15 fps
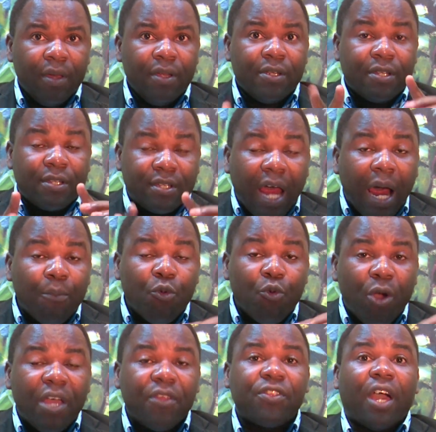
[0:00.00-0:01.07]
Some
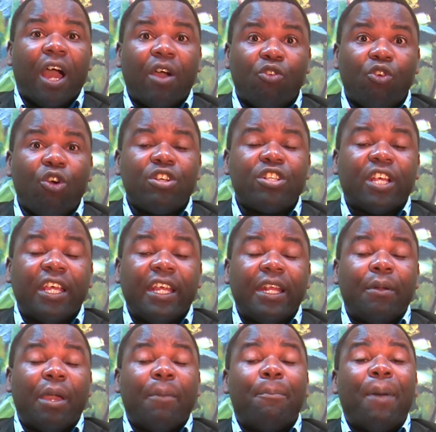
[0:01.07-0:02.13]
wealth are got
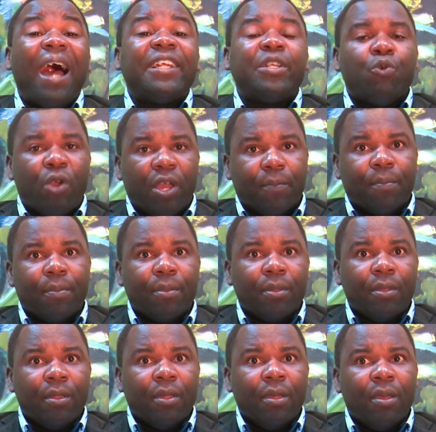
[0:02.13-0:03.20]
in a bad way.
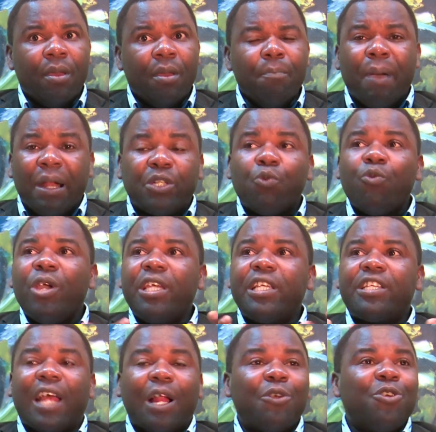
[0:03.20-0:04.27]
But we
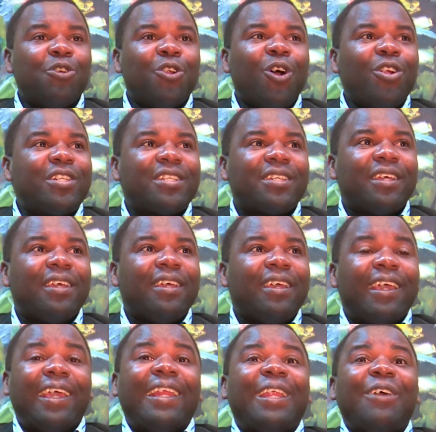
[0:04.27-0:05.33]
shall not
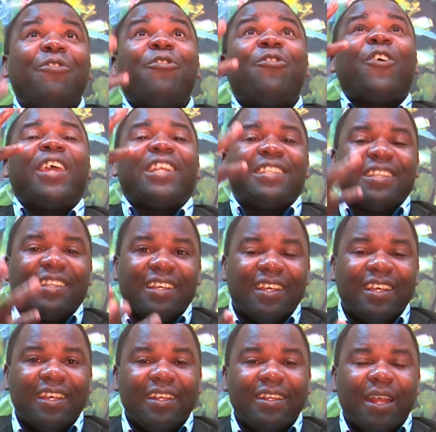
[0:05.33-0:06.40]
elevate
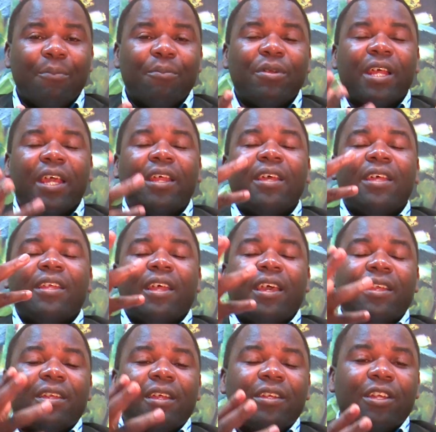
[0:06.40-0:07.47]
the, the,
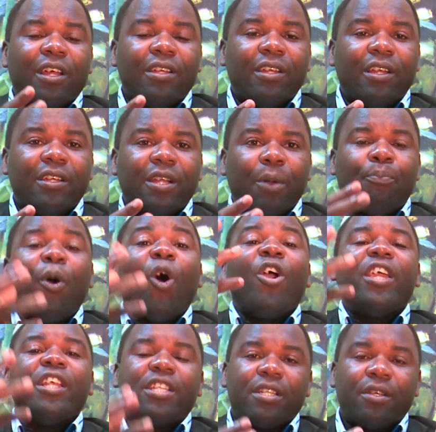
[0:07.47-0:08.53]
the, the,
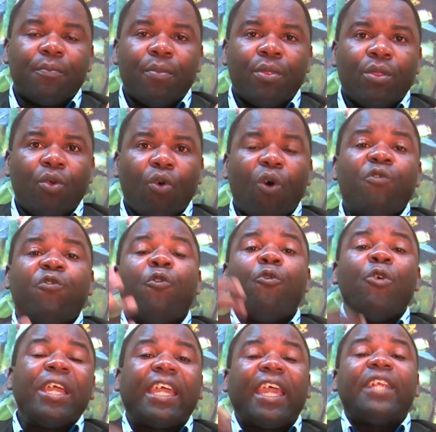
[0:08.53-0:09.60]
point of
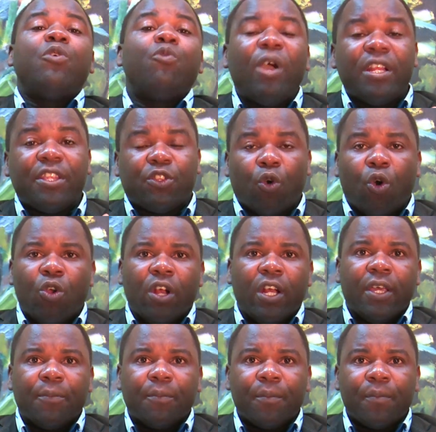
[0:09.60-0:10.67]
wicked wealth only.